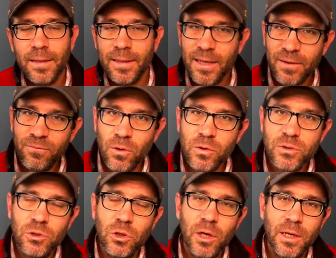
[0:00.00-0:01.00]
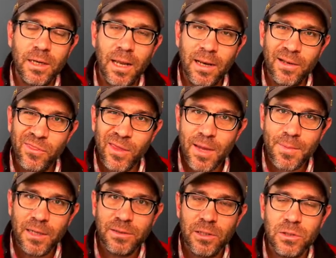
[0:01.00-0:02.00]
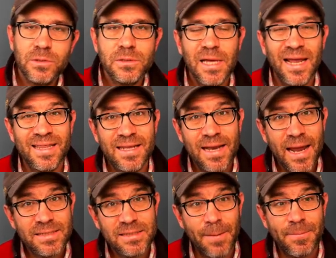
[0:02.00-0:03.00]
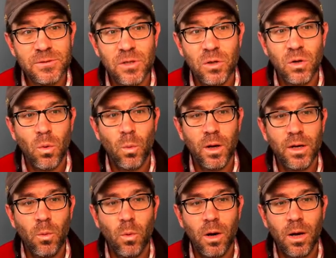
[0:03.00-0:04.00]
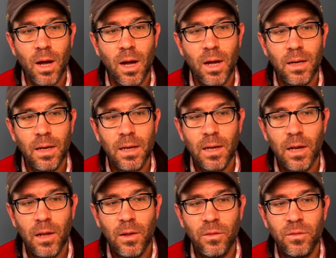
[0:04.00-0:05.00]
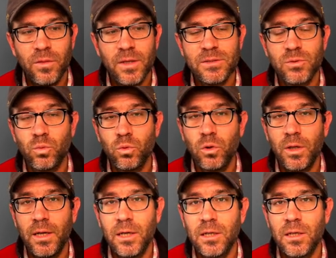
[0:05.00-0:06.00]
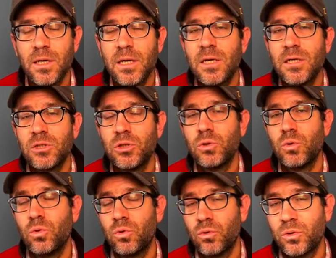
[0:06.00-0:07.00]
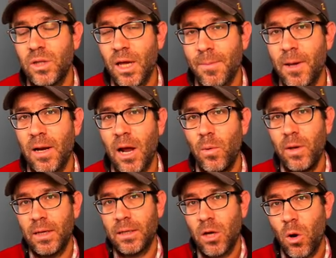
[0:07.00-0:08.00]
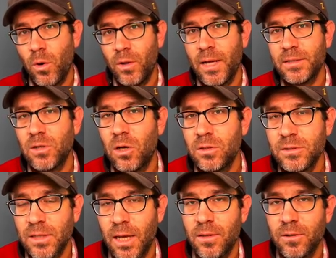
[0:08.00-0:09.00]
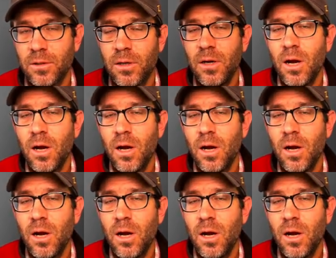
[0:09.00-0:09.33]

give those a look and think about those. And in the next episode, we're going to work on this rule here to think about how we can coalesce all together